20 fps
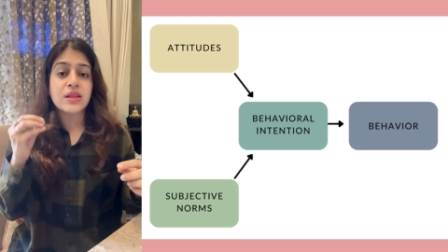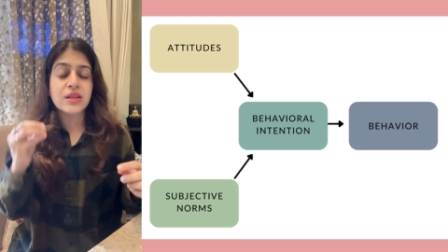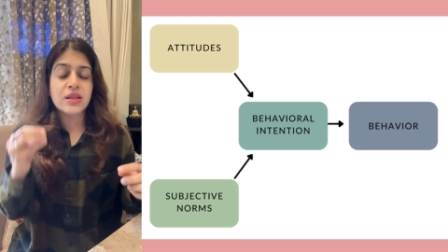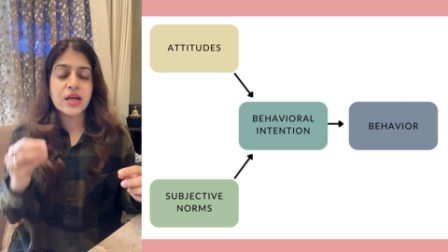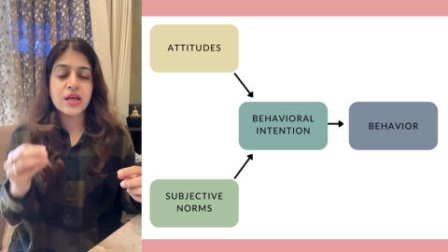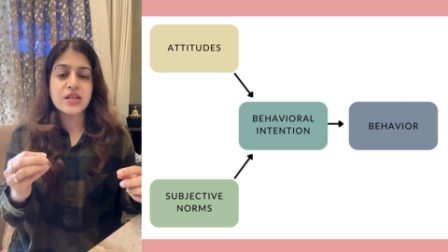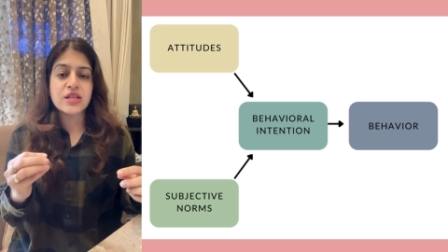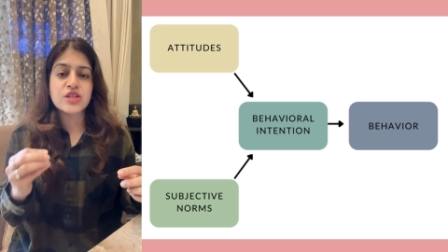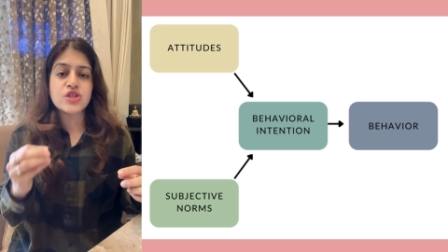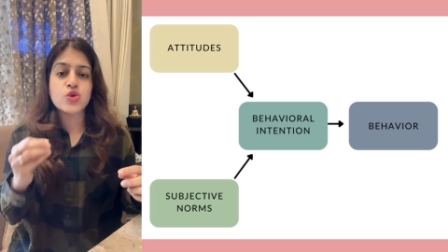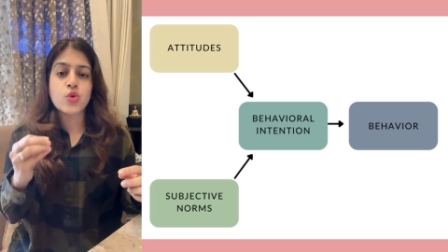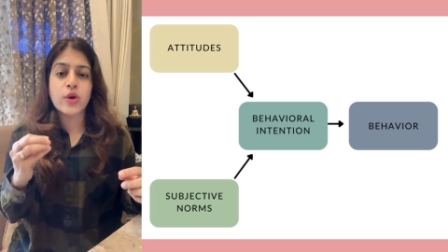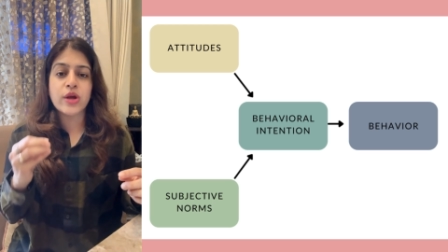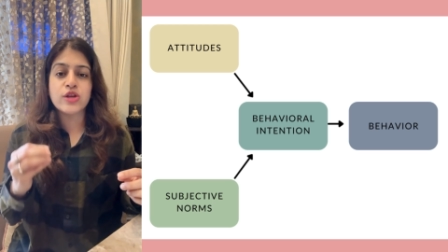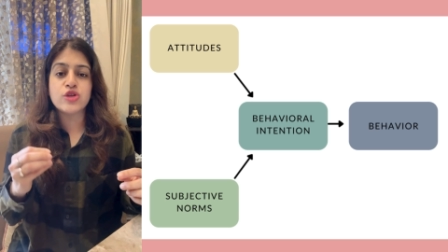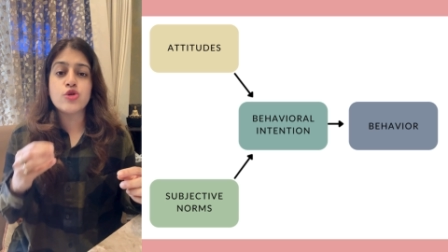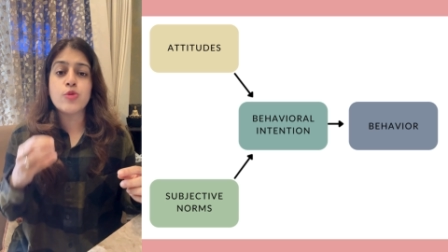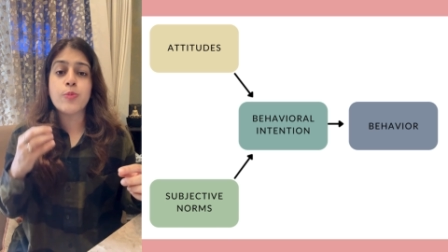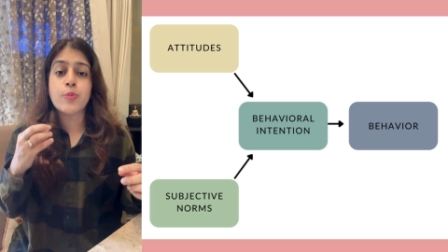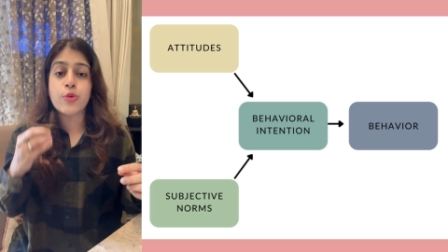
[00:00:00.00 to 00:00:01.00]
it is
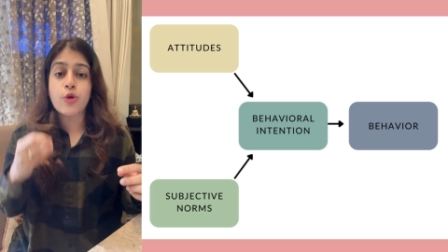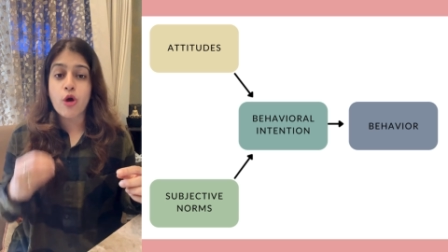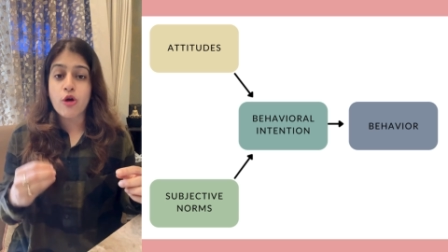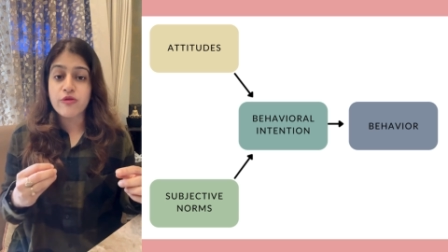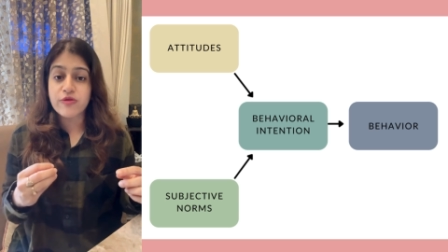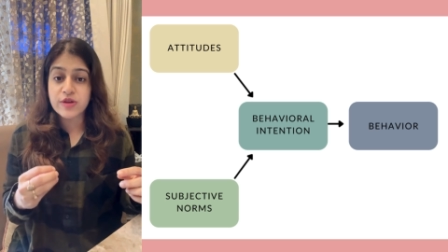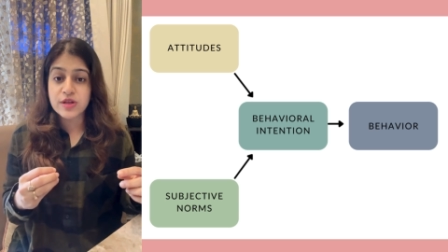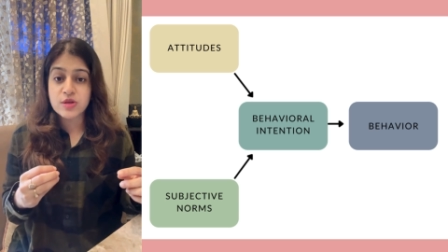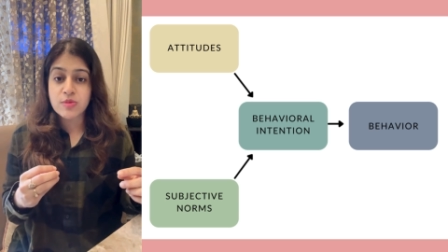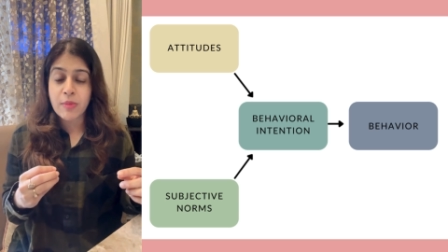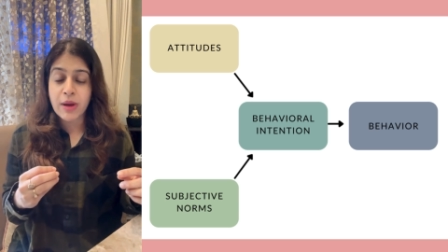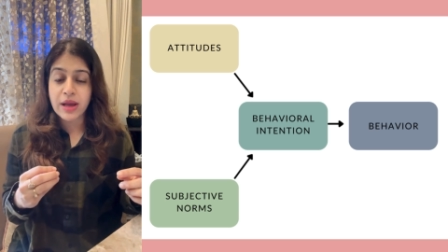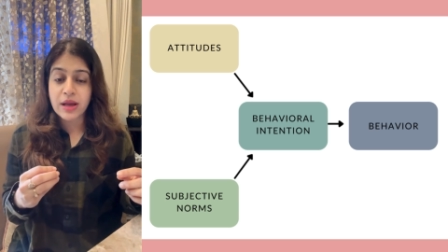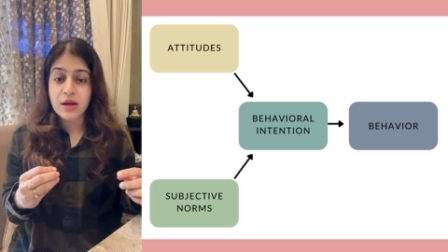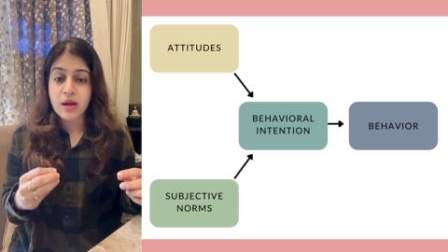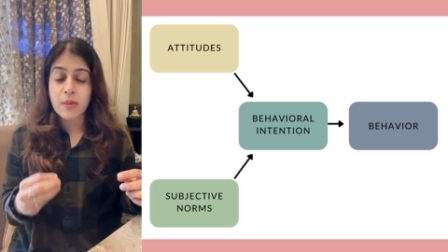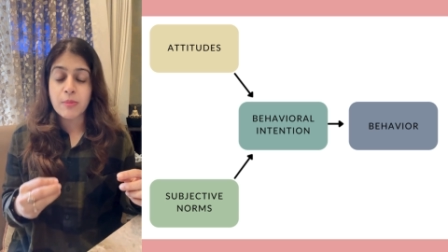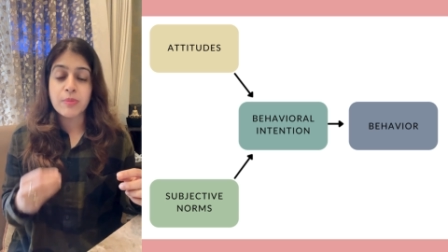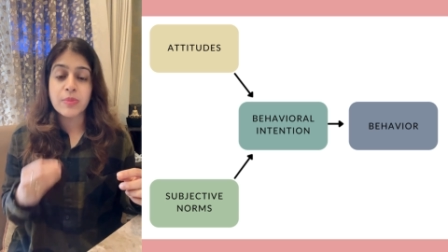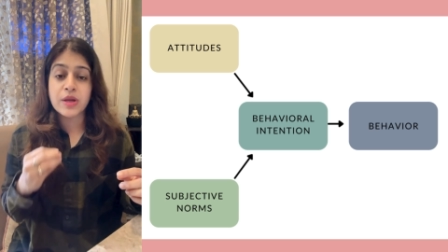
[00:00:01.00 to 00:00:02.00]
going to profit my
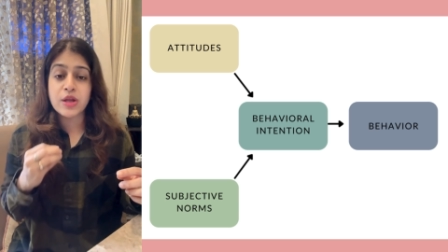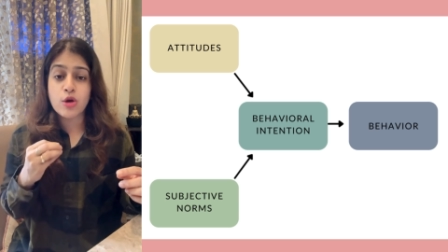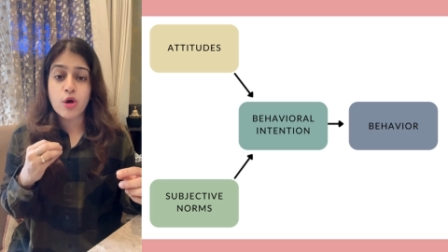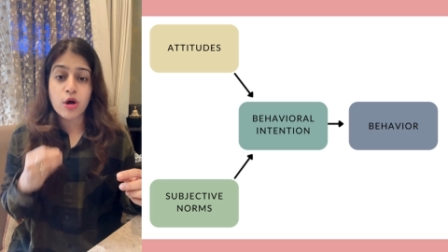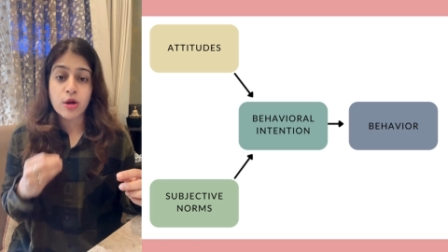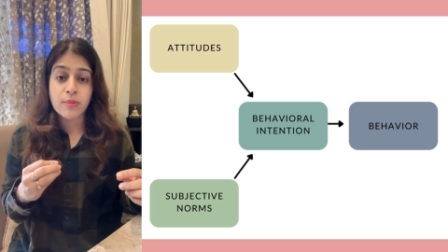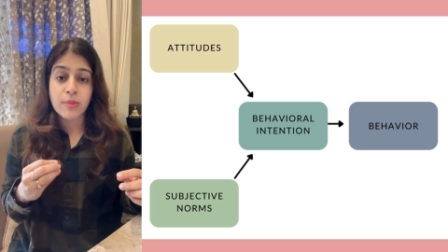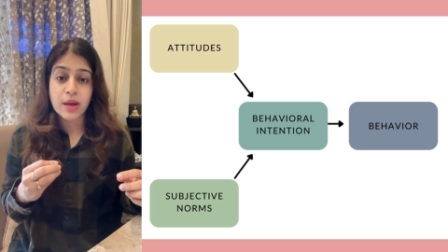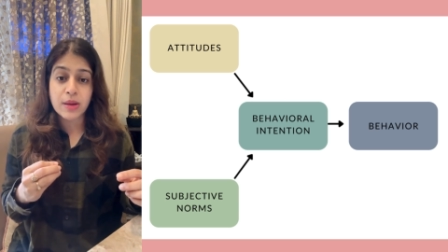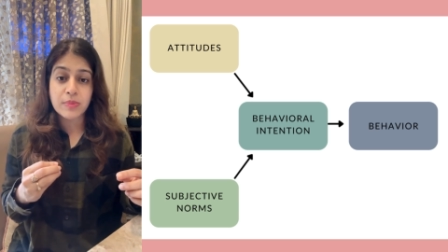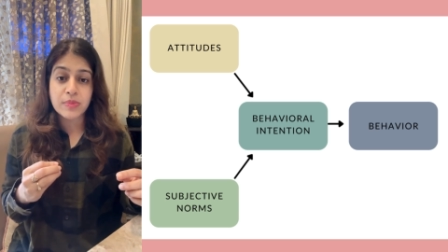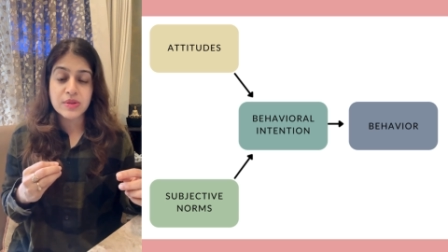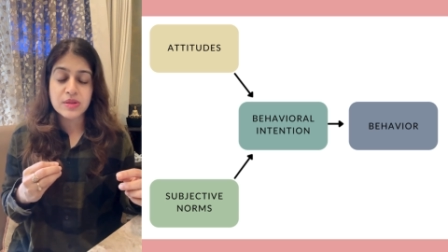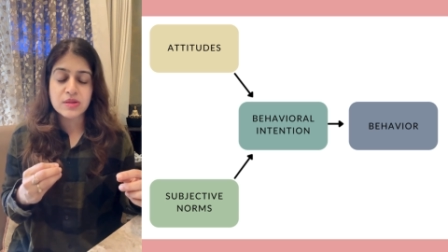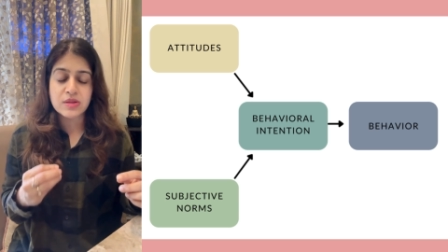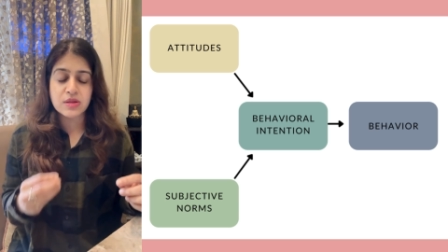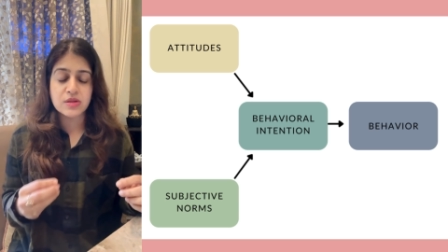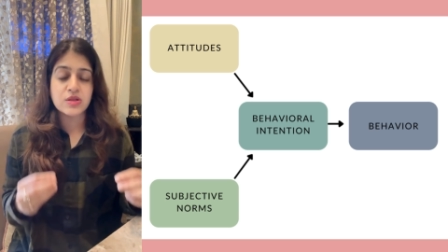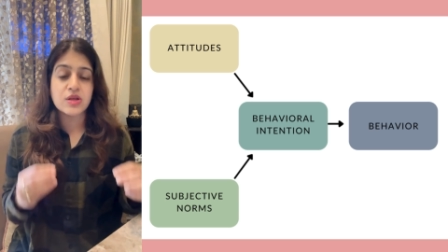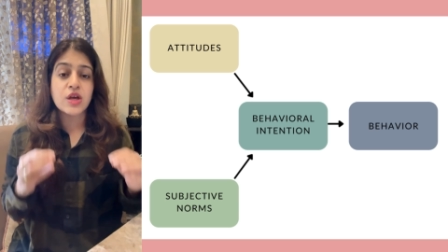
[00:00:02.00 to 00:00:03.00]
company or my
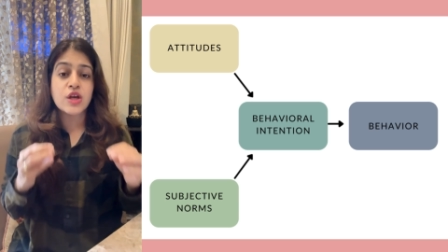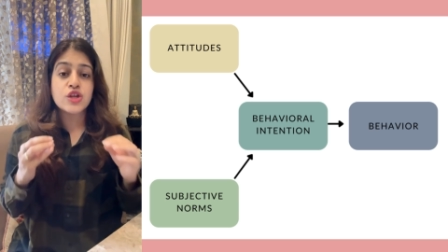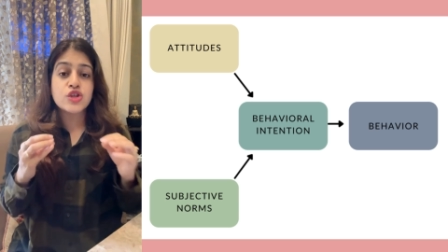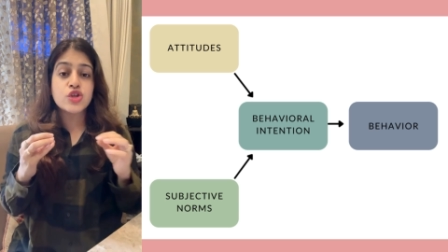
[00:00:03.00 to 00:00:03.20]
business.